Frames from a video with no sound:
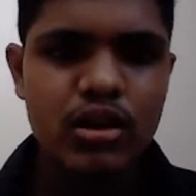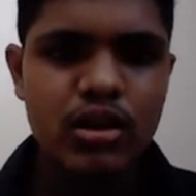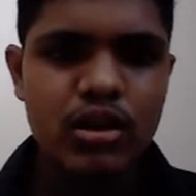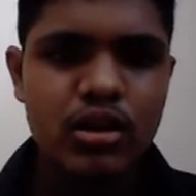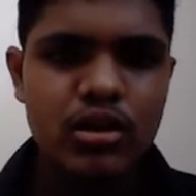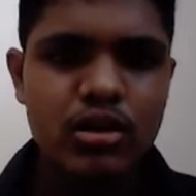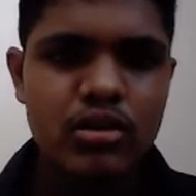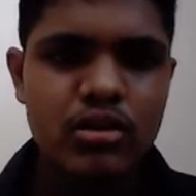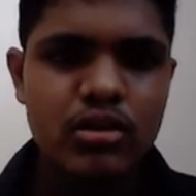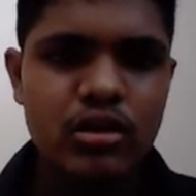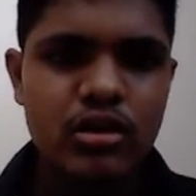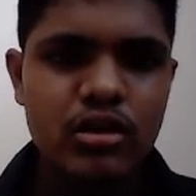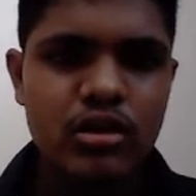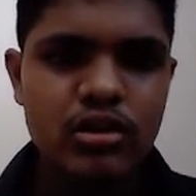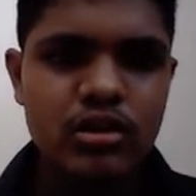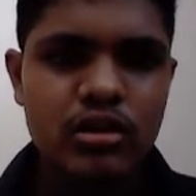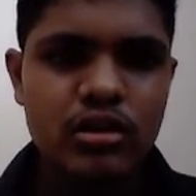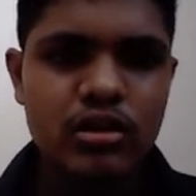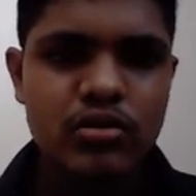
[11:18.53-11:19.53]
Then the
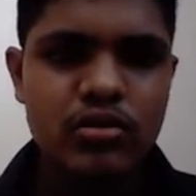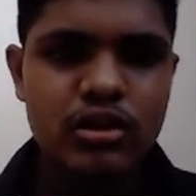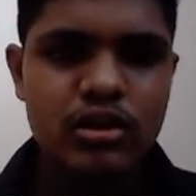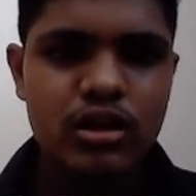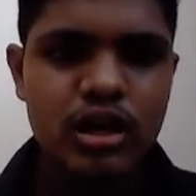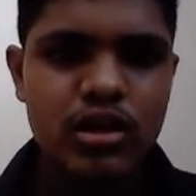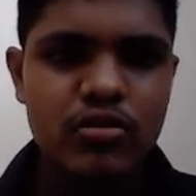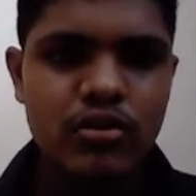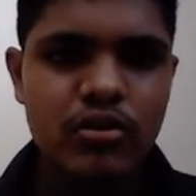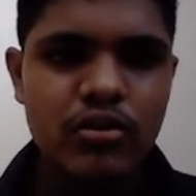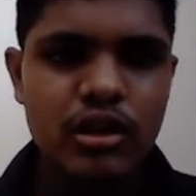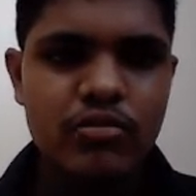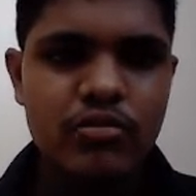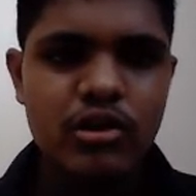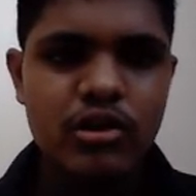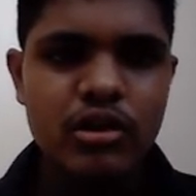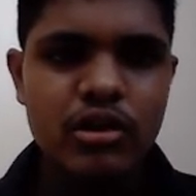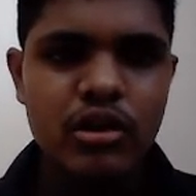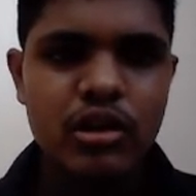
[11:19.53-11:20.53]
question: at what
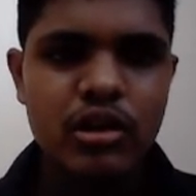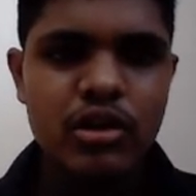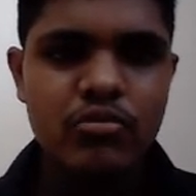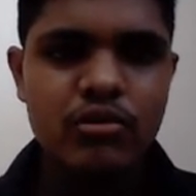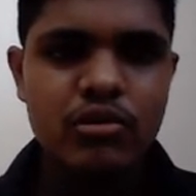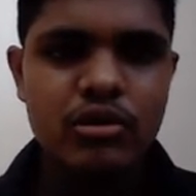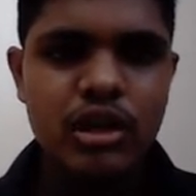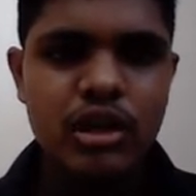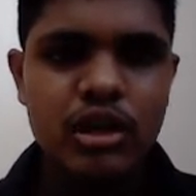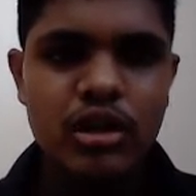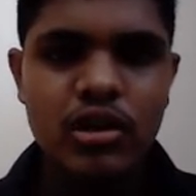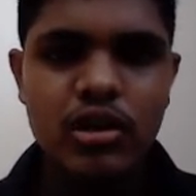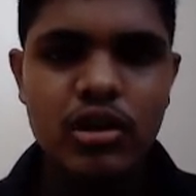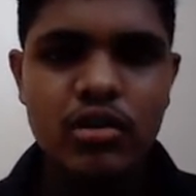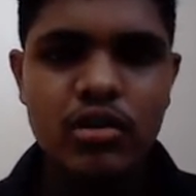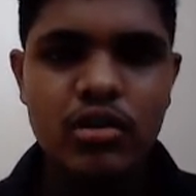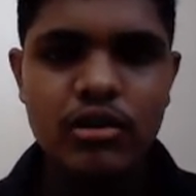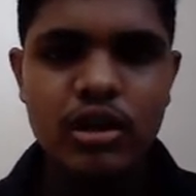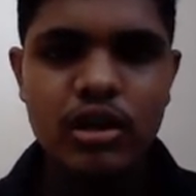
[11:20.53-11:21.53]
point the input cycle
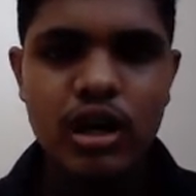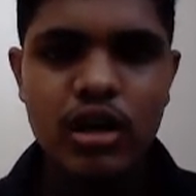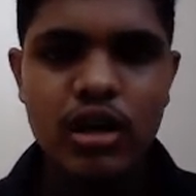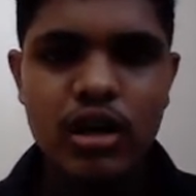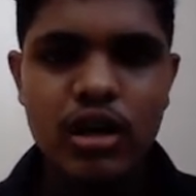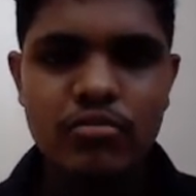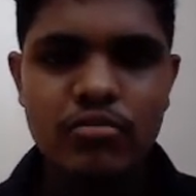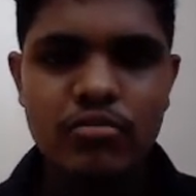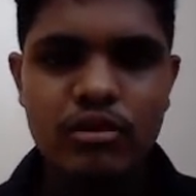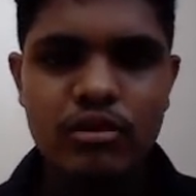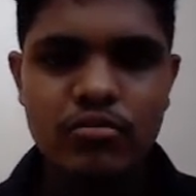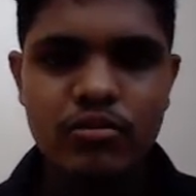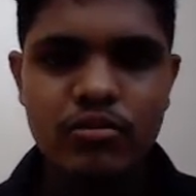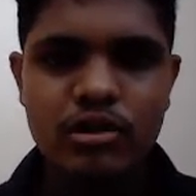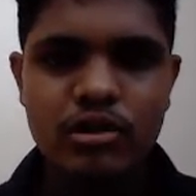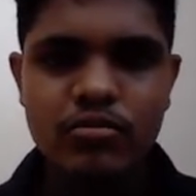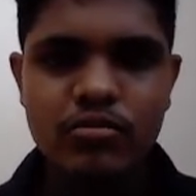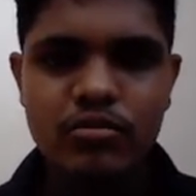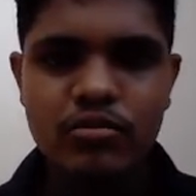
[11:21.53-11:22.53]
of a positive